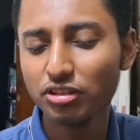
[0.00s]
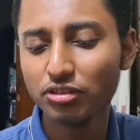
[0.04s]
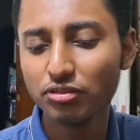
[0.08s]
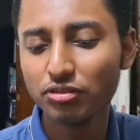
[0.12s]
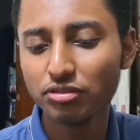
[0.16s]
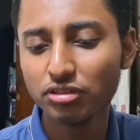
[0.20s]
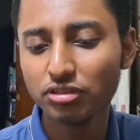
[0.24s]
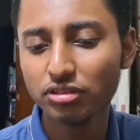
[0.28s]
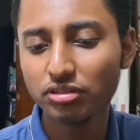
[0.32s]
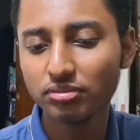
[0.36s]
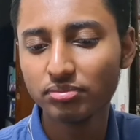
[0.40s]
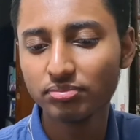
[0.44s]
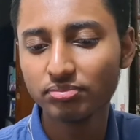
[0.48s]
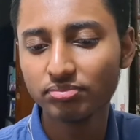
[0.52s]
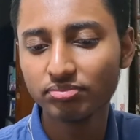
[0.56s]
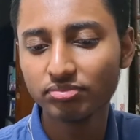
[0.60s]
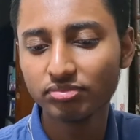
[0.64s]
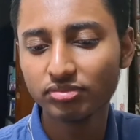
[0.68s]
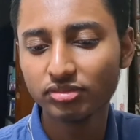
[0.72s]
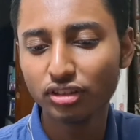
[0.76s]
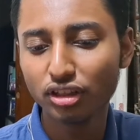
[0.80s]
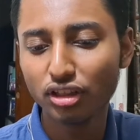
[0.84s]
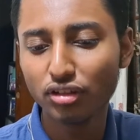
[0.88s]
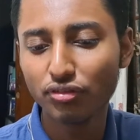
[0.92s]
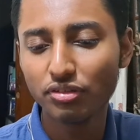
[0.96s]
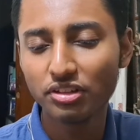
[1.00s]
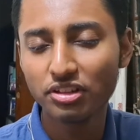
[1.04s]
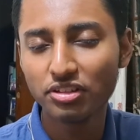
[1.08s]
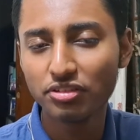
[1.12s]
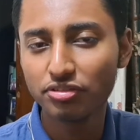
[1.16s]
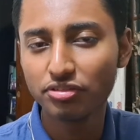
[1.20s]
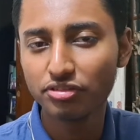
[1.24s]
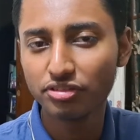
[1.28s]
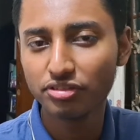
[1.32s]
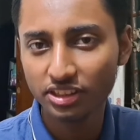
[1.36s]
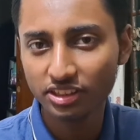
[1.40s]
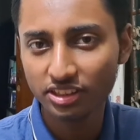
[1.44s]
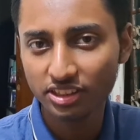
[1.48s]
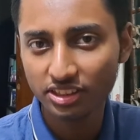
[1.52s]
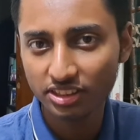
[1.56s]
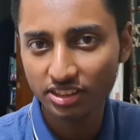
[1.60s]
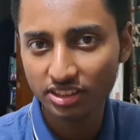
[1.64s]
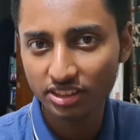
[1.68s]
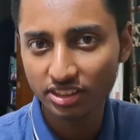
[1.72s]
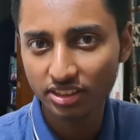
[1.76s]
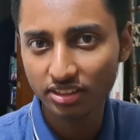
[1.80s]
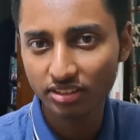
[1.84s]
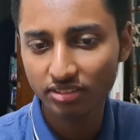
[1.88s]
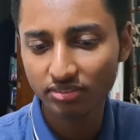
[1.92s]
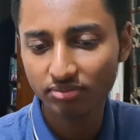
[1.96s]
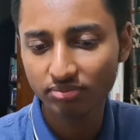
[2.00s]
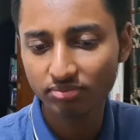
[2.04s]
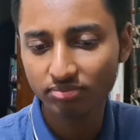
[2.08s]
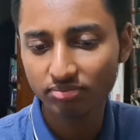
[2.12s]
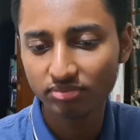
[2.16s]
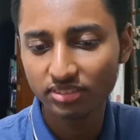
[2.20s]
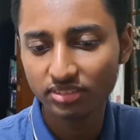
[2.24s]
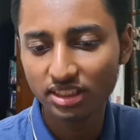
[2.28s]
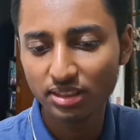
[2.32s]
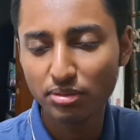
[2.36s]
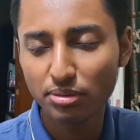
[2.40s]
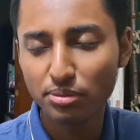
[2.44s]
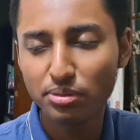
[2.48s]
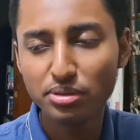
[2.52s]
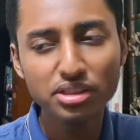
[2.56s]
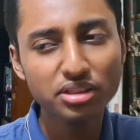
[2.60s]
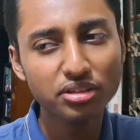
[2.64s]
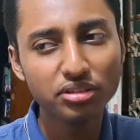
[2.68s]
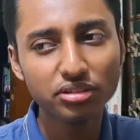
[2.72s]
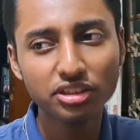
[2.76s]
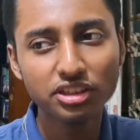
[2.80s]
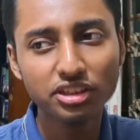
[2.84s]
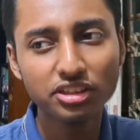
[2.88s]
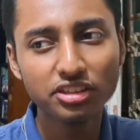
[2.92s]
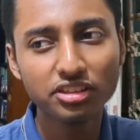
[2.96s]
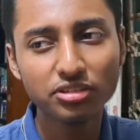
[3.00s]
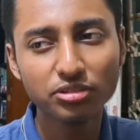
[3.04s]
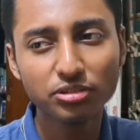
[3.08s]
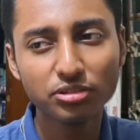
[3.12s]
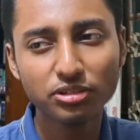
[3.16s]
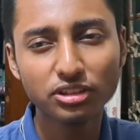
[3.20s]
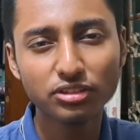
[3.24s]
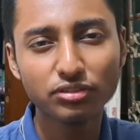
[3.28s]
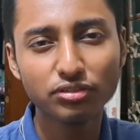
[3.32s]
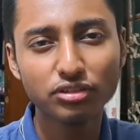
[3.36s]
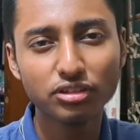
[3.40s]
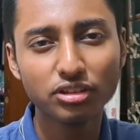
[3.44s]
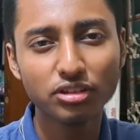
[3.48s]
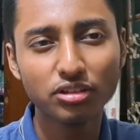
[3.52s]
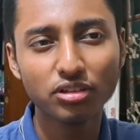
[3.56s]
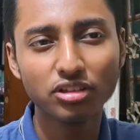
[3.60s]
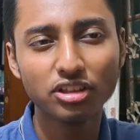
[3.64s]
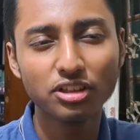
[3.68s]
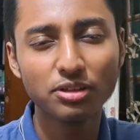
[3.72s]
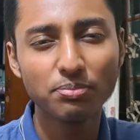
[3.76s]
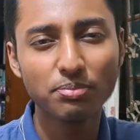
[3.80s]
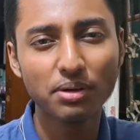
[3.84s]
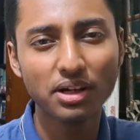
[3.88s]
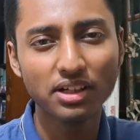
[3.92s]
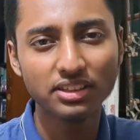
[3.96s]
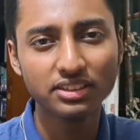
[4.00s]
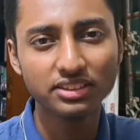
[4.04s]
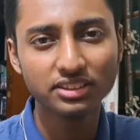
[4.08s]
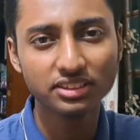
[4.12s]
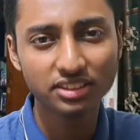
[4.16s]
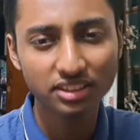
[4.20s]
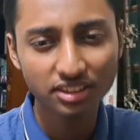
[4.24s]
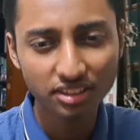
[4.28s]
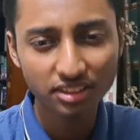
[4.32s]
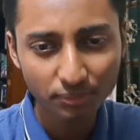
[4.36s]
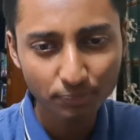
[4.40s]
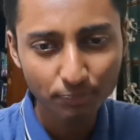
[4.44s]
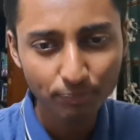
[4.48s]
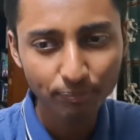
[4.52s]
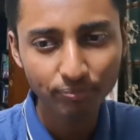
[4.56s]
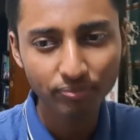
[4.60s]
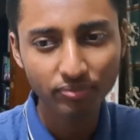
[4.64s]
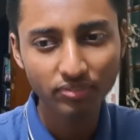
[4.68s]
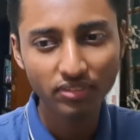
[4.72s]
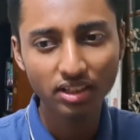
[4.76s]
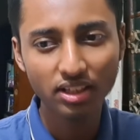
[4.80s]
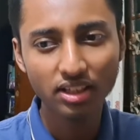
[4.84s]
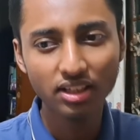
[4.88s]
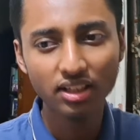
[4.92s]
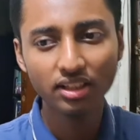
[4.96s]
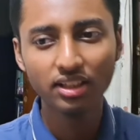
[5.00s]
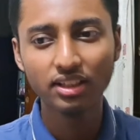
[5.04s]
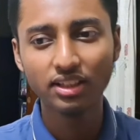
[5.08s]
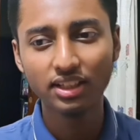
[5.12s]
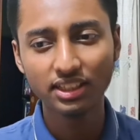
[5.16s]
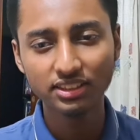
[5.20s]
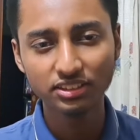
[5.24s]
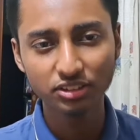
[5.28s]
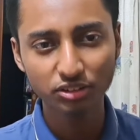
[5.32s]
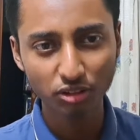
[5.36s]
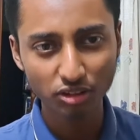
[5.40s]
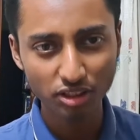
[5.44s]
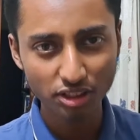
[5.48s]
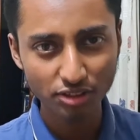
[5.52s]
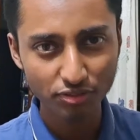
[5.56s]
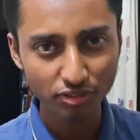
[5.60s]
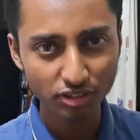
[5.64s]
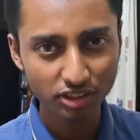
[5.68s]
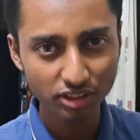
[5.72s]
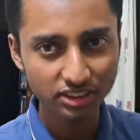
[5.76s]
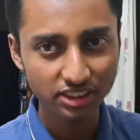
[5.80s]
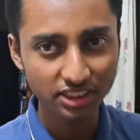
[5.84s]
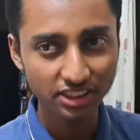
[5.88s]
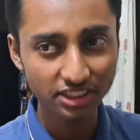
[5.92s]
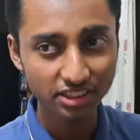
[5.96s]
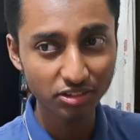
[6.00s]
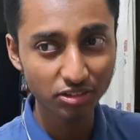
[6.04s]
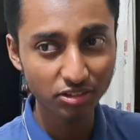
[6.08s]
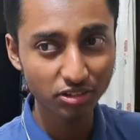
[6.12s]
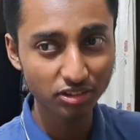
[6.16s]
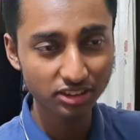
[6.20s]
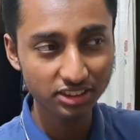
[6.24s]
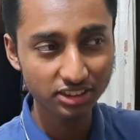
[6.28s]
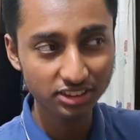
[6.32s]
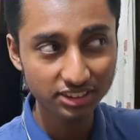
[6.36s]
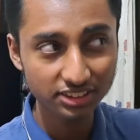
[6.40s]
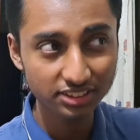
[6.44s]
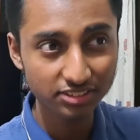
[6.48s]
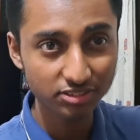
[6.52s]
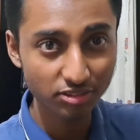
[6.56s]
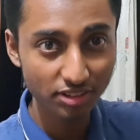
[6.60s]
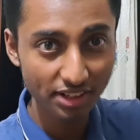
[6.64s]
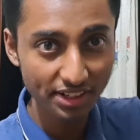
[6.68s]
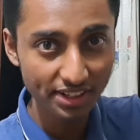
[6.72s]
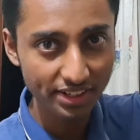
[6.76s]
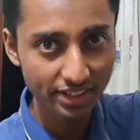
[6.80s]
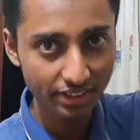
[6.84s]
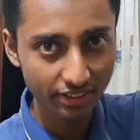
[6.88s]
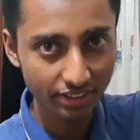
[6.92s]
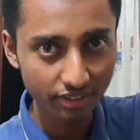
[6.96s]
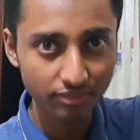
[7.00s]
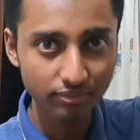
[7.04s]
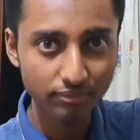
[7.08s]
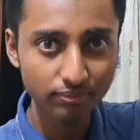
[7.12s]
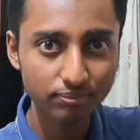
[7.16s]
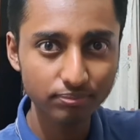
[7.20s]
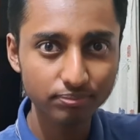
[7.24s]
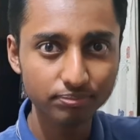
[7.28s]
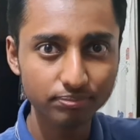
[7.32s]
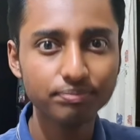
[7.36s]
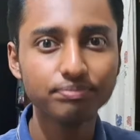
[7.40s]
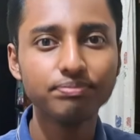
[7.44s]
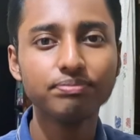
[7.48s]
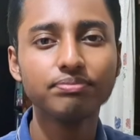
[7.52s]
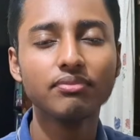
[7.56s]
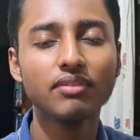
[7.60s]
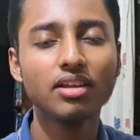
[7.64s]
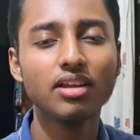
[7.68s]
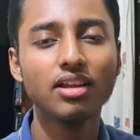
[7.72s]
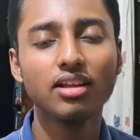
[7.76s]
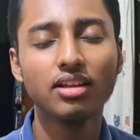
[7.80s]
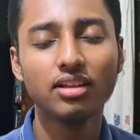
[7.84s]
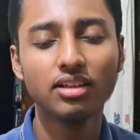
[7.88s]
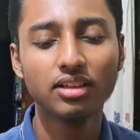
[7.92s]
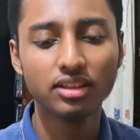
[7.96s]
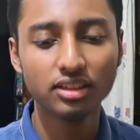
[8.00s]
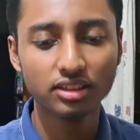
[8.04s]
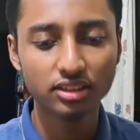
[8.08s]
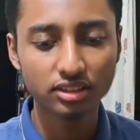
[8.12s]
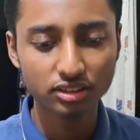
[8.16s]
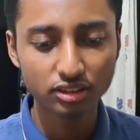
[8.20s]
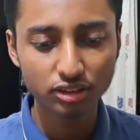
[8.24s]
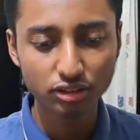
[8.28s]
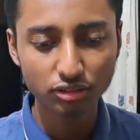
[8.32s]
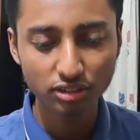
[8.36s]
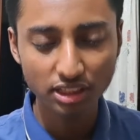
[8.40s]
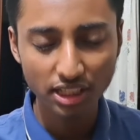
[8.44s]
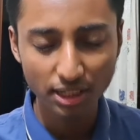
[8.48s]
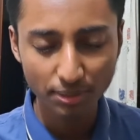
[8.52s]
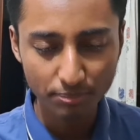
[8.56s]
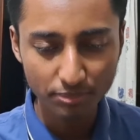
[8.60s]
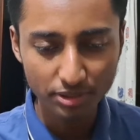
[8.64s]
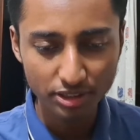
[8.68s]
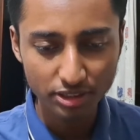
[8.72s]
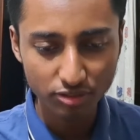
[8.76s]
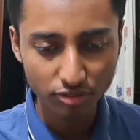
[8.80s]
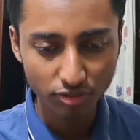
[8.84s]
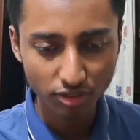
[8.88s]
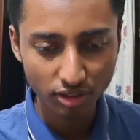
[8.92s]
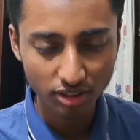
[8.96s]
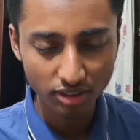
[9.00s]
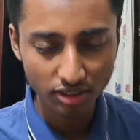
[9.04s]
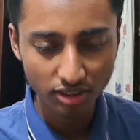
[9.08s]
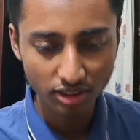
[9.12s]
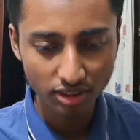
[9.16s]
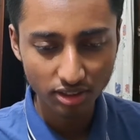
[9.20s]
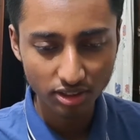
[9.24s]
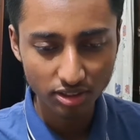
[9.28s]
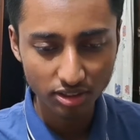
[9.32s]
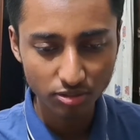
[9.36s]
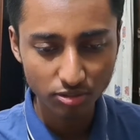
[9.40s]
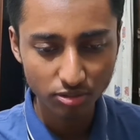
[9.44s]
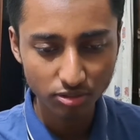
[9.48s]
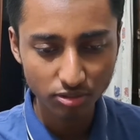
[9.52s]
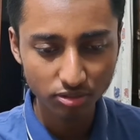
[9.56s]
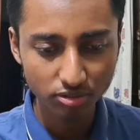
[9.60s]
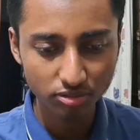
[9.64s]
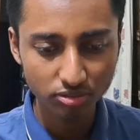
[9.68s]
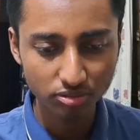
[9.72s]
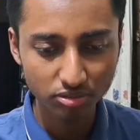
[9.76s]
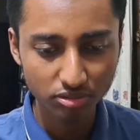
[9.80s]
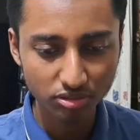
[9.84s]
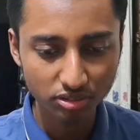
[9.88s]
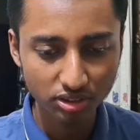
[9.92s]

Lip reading: infamous for exam papers get leaked, and if Cambridge is the same, then why would they pay that much of money to pay? I mean, to that much of amount of money